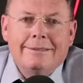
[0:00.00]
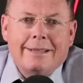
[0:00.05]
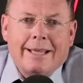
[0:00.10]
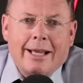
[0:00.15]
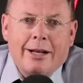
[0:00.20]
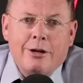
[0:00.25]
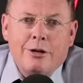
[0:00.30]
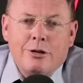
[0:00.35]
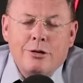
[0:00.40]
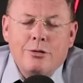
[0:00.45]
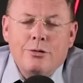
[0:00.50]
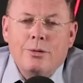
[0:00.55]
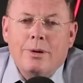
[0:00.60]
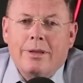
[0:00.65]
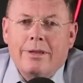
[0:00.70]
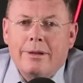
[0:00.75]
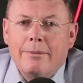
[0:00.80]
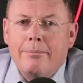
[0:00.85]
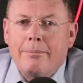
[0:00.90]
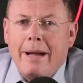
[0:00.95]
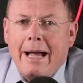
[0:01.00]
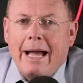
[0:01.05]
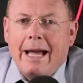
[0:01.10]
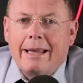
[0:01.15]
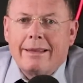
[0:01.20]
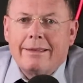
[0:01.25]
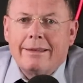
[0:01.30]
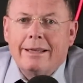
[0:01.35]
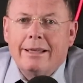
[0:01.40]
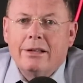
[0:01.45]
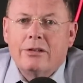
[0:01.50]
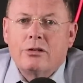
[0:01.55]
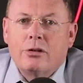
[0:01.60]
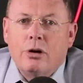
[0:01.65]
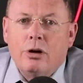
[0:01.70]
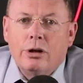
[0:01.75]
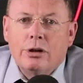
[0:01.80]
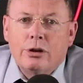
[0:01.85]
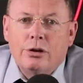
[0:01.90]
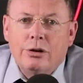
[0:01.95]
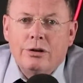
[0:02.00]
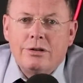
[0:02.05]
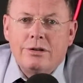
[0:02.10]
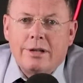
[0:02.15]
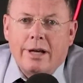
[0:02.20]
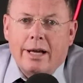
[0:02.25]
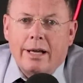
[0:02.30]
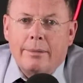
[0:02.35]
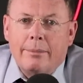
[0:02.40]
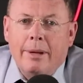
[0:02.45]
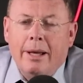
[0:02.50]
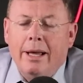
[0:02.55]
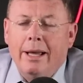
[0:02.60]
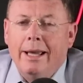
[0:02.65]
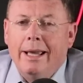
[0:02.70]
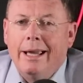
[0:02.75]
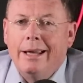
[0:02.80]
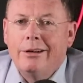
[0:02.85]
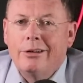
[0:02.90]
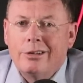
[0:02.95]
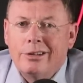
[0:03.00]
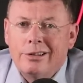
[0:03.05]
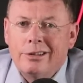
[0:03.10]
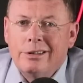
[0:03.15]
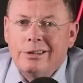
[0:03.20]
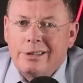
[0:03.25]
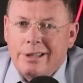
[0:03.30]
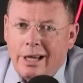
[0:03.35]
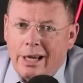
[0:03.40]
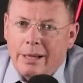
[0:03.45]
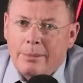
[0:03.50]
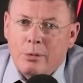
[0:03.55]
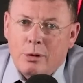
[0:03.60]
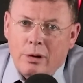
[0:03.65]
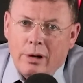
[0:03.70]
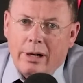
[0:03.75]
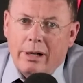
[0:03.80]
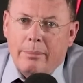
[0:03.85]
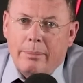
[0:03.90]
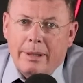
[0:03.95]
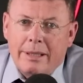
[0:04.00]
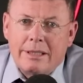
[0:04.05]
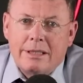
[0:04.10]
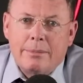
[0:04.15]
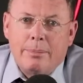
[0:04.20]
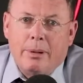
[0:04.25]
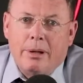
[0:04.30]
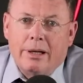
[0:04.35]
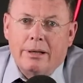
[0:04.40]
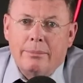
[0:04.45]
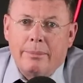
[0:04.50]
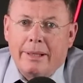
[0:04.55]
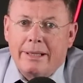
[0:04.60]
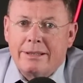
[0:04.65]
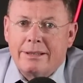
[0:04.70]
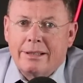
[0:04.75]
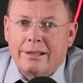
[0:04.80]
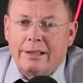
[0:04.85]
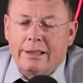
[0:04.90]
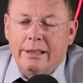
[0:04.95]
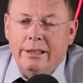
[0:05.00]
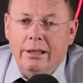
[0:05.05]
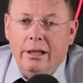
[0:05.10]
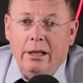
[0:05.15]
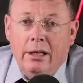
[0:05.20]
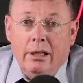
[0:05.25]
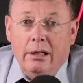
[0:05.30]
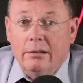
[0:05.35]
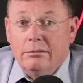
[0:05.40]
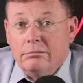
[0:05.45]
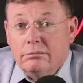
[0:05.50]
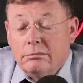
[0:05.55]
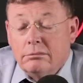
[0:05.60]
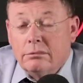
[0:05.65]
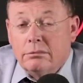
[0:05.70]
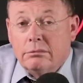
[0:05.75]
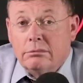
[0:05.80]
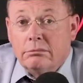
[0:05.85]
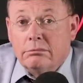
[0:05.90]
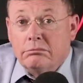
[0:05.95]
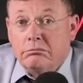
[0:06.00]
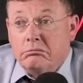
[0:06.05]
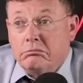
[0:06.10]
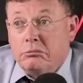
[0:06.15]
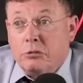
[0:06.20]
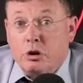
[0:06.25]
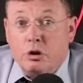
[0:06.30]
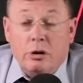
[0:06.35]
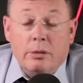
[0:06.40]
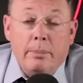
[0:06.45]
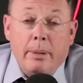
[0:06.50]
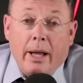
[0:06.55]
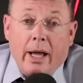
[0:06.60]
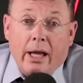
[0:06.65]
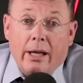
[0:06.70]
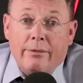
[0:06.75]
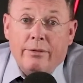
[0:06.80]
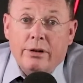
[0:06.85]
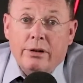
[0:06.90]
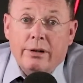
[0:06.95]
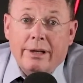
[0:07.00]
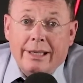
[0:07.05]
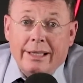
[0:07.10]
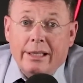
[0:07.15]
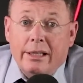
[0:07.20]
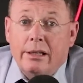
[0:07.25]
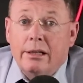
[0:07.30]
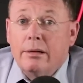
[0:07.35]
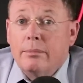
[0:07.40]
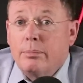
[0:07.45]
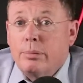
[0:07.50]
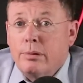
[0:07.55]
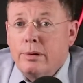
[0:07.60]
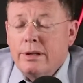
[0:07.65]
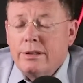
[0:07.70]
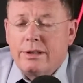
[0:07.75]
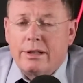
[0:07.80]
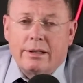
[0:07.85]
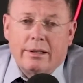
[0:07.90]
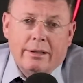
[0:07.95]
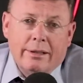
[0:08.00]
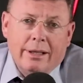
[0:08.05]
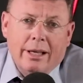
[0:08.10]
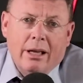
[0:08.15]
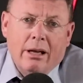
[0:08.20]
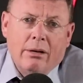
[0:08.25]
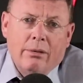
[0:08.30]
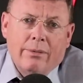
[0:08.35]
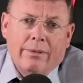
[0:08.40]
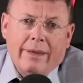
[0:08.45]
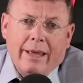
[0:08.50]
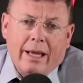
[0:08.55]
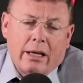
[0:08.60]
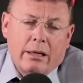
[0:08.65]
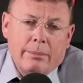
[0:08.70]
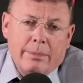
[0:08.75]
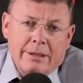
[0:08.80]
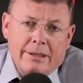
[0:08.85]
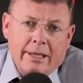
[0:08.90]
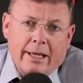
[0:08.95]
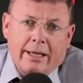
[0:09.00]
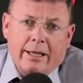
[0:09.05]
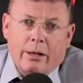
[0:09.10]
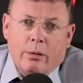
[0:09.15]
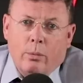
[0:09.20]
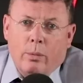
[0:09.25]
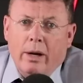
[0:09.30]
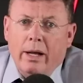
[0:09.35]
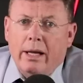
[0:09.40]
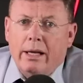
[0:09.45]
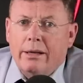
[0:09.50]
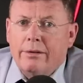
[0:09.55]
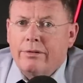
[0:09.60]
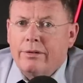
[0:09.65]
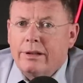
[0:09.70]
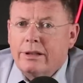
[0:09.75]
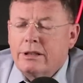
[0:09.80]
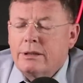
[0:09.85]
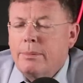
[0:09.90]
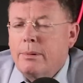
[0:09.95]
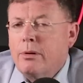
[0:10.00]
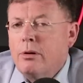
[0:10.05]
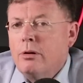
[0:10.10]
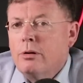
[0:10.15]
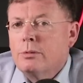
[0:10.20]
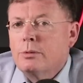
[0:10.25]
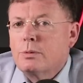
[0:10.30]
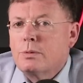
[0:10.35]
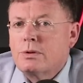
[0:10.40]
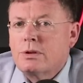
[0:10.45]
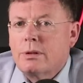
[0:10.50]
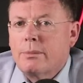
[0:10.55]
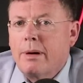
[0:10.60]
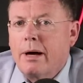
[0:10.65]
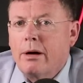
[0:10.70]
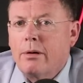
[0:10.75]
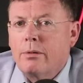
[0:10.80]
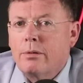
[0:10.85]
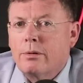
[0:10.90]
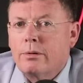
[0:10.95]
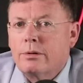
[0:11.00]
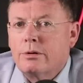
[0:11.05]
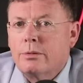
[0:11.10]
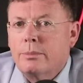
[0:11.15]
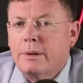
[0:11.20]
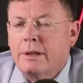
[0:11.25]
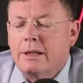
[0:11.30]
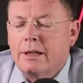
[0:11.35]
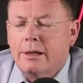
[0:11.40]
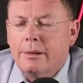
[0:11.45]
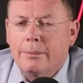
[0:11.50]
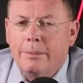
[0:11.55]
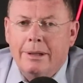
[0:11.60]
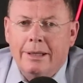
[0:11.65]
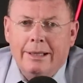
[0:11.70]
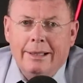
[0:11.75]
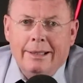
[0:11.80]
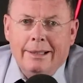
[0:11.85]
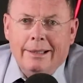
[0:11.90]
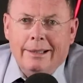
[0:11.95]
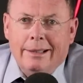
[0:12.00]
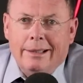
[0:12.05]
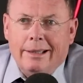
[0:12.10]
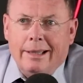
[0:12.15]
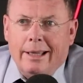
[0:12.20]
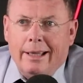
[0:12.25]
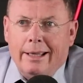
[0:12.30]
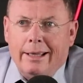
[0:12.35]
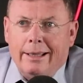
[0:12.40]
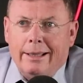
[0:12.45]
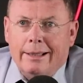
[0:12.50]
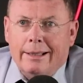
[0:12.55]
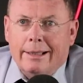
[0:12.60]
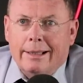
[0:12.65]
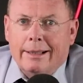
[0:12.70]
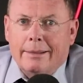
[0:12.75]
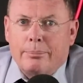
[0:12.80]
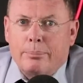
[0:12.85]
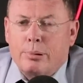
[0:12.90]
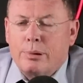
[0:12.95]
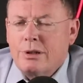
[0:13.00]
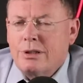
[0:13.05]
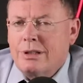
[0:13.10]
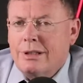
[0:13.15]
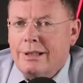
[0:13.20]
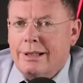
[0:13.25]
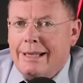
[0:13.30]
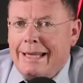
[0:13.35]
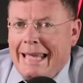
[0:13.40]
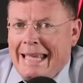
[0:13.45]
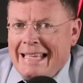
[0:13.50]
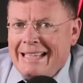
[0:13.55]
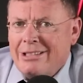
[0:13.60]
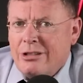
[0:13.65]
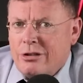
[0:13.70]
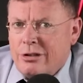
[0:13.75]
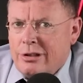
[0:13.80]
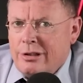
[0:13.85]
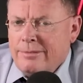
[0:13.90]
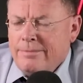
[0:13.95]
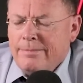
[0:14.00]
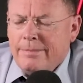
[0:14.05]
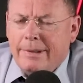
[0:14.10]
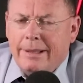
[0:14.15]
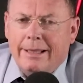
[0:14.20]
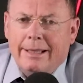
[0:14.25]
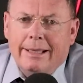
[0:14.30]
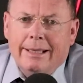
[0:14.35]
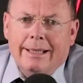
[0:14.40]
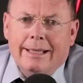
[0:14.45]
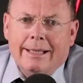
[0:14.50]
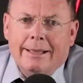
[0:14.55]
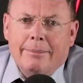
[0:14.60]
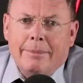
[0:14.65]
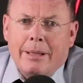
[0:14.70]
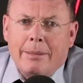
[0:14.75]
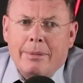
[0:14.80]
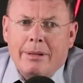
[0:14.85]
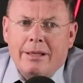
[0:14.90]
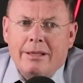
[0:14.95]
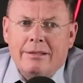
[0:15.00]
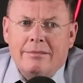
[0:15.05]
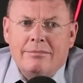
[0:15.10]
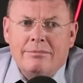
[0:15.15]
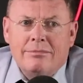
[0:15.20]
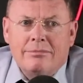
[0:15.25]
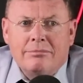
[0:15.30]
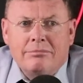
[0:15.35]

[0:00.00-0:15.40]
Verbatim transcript: Got to do the math. It's called good time and earned time credit based upon basically good behavior in prison. Now, that can be taken away if Elizabeth Holmes were somehow to become a prison gangster, maybe